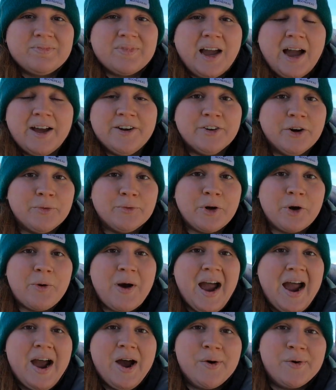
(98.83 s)
I don't know
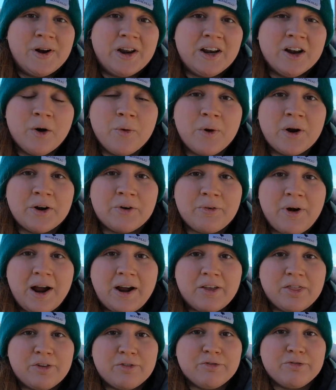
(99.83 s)
how, and I don't want to
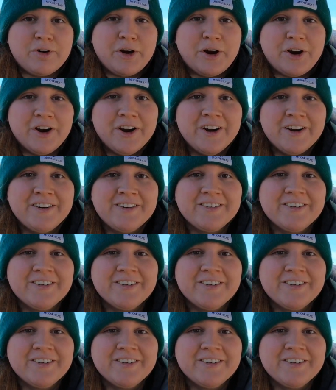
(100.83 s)
wreck the fur,